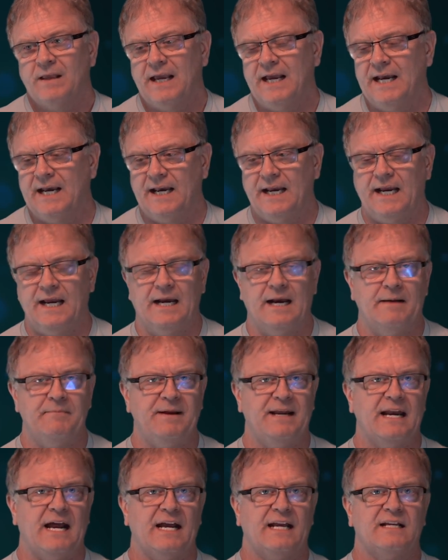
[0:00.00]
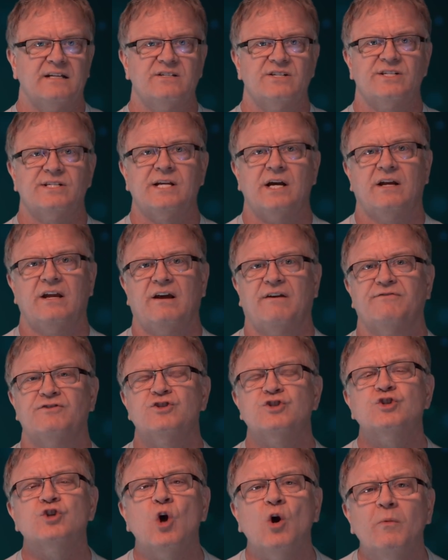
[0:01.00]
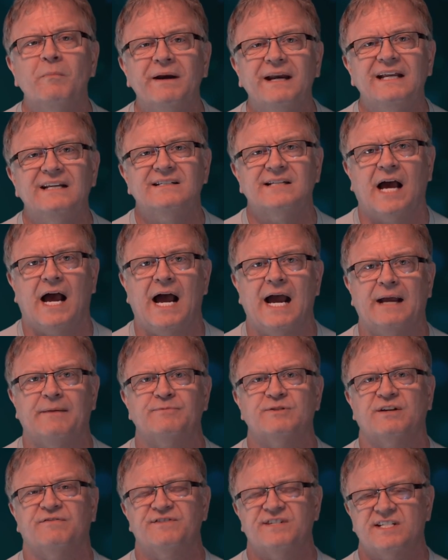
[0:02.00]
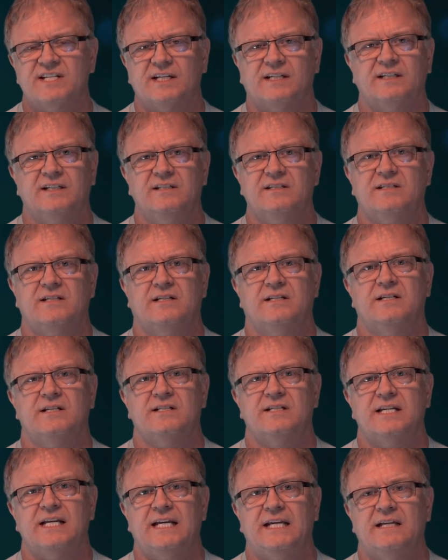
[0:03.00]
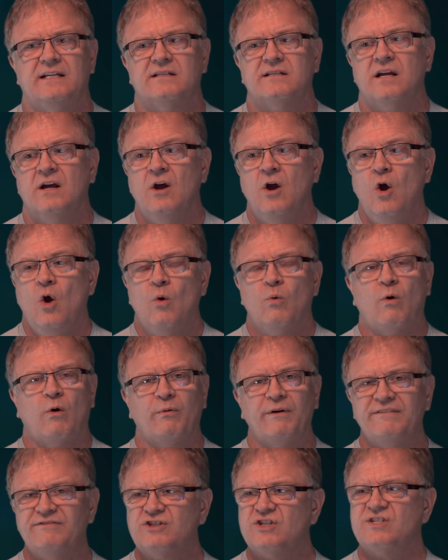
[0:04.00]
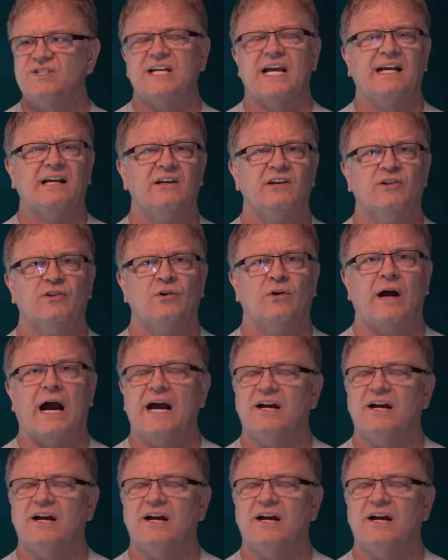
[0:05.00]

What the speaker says: And I mean, I could just tell you, I have so many times of sickness and disease where we've just taken authority.